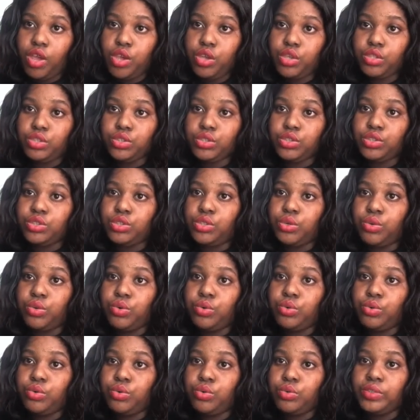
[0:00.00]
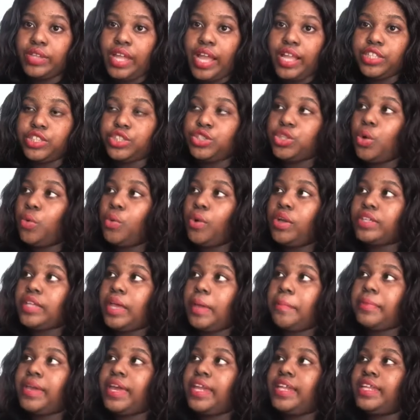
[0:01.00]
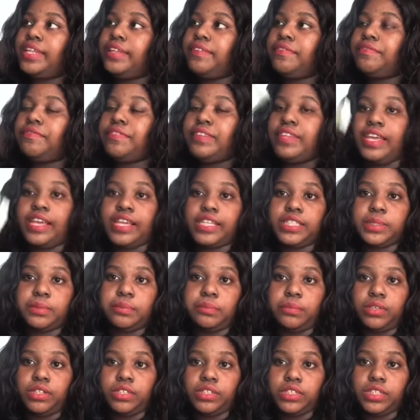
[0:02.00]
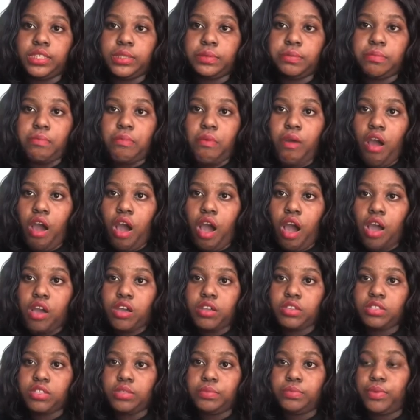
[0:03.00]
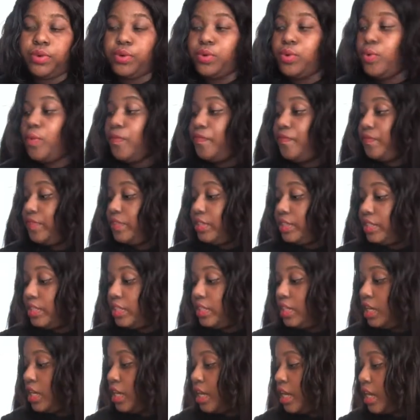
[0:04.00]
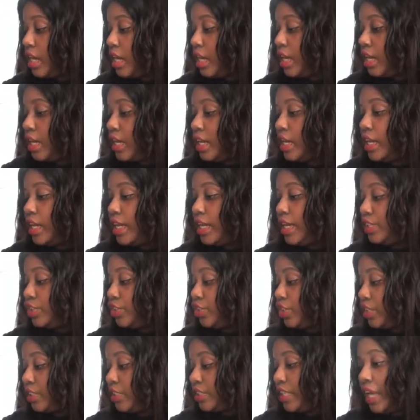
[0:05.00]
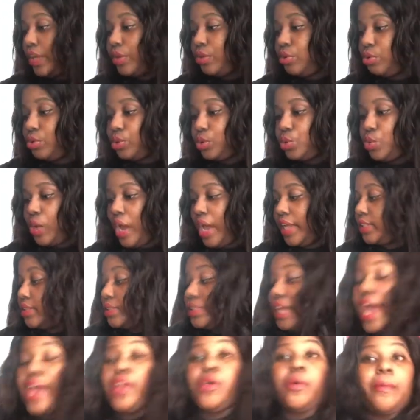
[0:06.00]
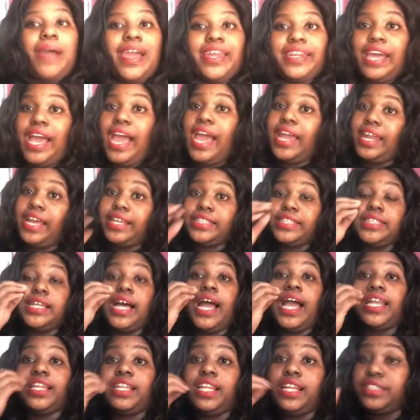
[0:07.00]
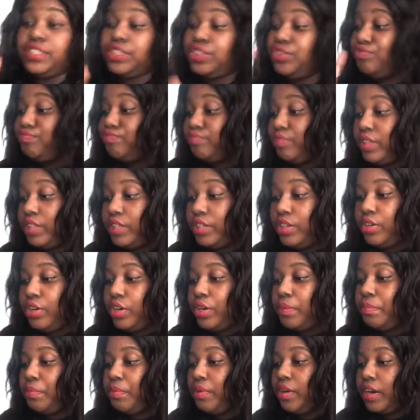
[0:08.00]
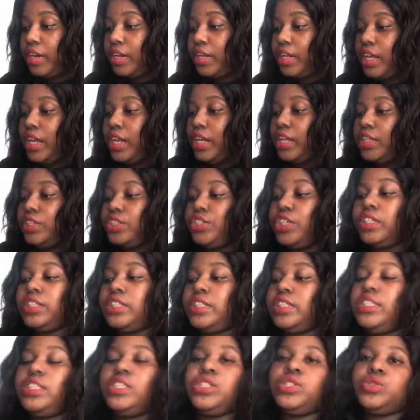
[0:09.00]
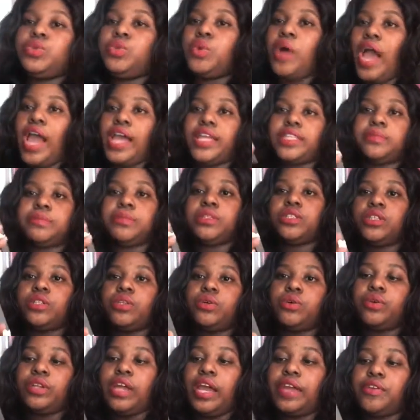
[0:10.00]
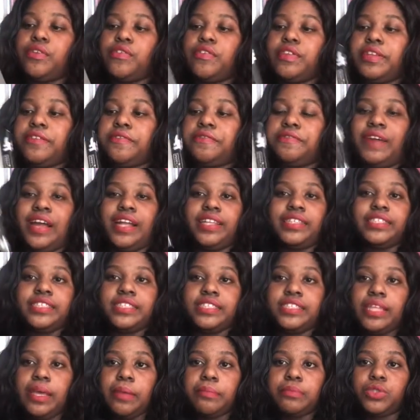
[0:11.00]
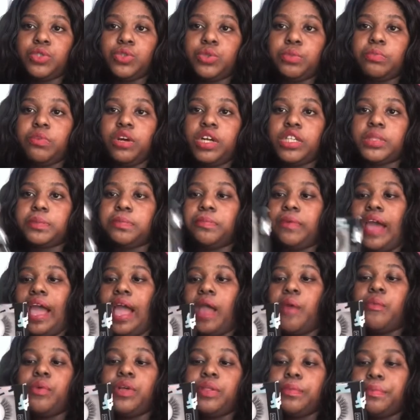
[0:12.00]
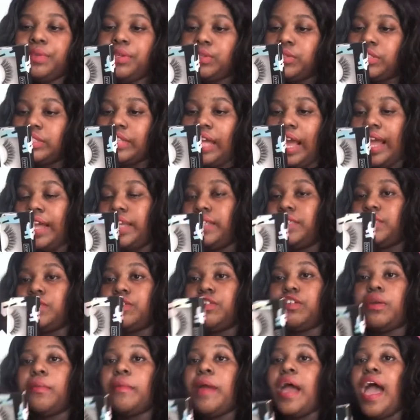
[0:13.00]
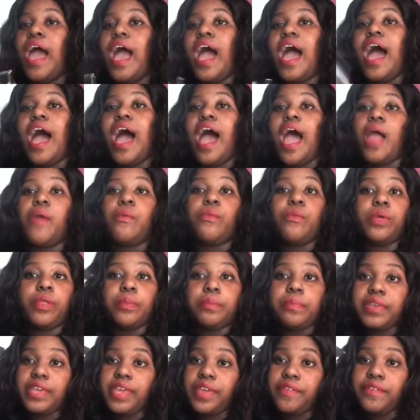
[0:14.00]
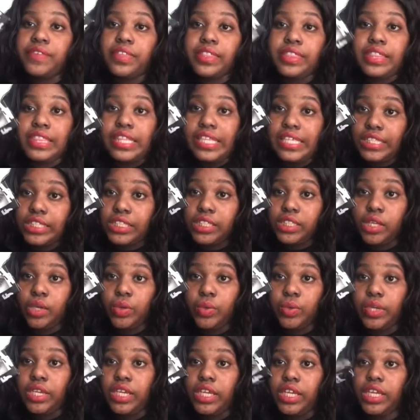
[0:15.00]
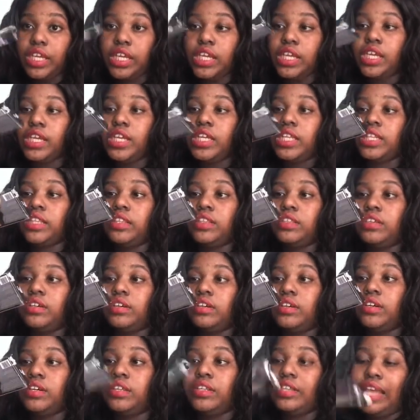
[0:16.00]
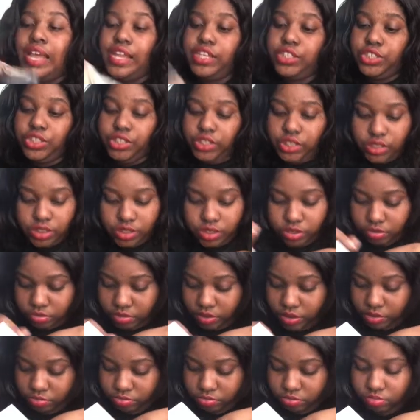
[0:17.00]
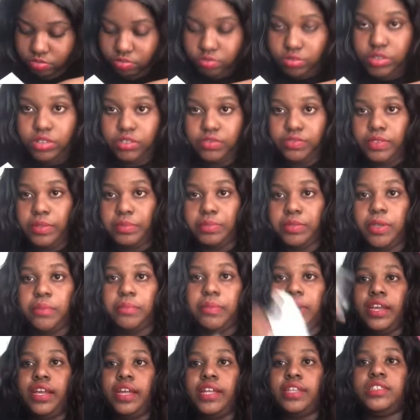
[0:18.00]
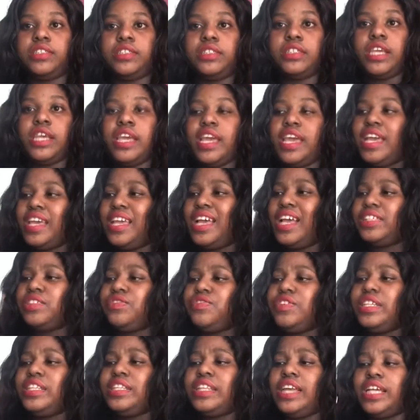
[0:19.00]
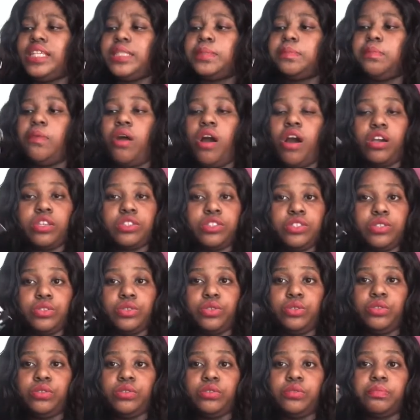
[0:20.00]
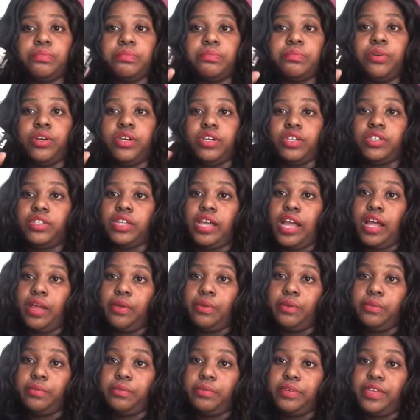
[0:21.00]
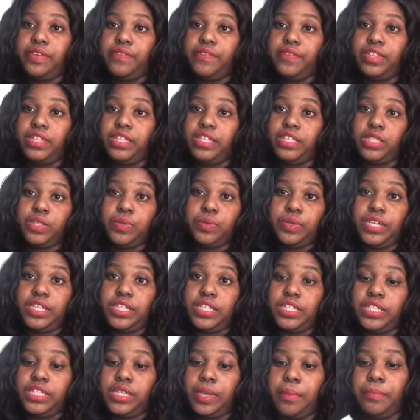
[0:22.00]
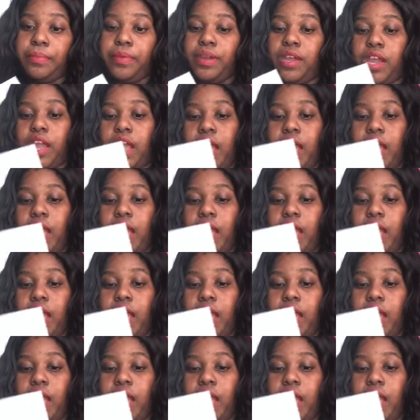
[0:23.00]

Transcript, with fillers: So not sure what I'm getting for next month's box, but hopefully it's just not those two items. I don't mind the highlights. The highlights is really good, but just these two items alone, I don't really fancy them too much. But I will be using the eye serum. I will be giving this away. The lashes, well, I slipped on my hands. It has a really nice box though, but I will be giving these away in December.